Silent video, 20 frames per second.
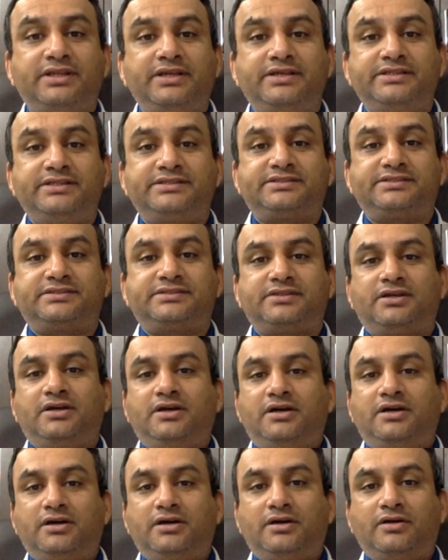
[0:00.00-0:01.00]
is
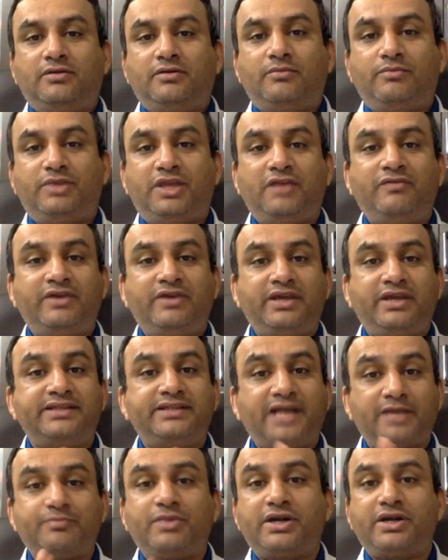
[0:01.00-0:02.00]
behaving in
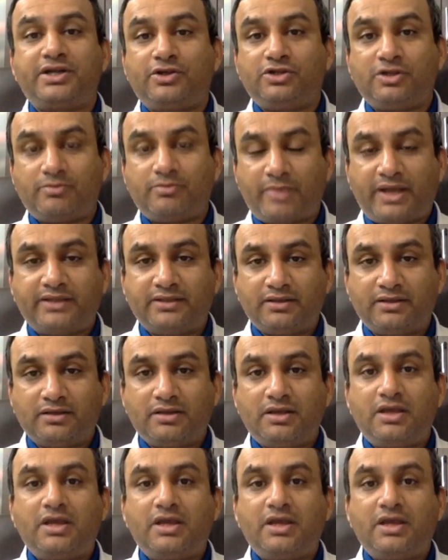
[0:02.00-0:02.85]
that particular manner.